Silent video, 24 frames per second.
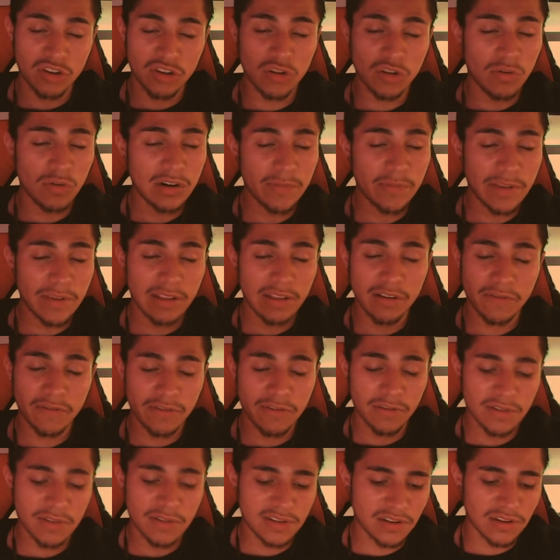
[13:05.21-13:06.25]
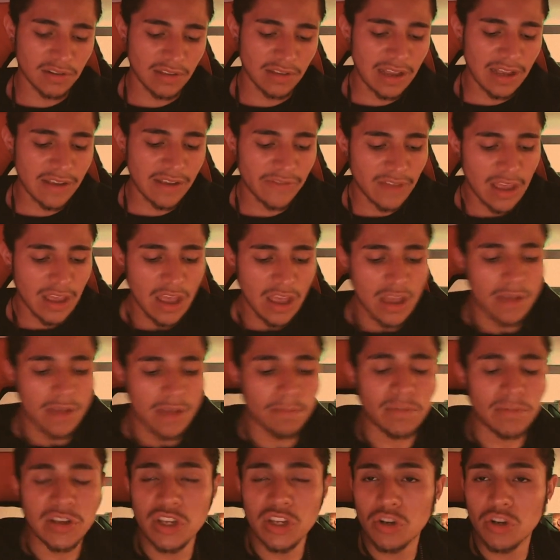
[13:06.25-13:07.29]
You don't want to be alone for the rest of your life,
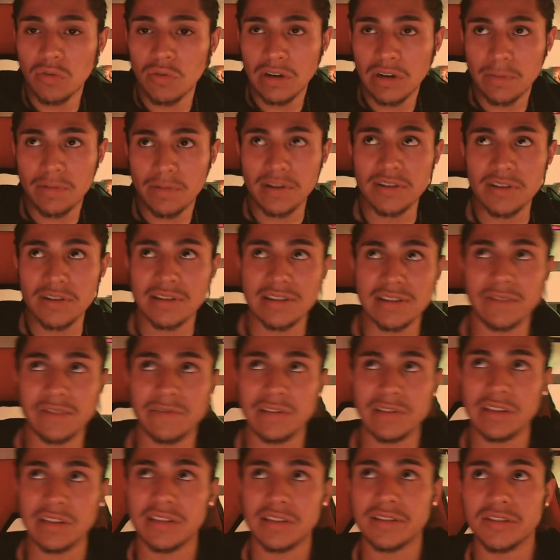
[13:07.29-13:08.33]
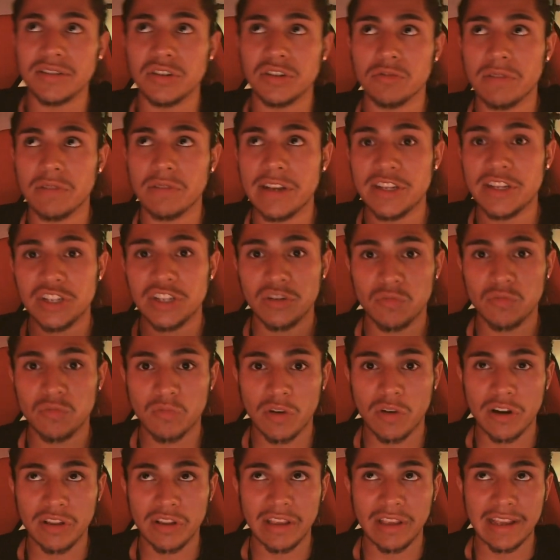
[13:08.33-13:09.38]
but you don't want to put yourself in a situation
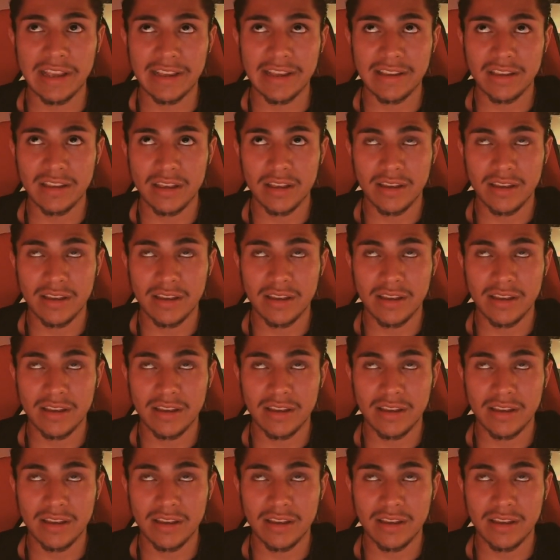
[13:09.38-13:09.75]
where, like,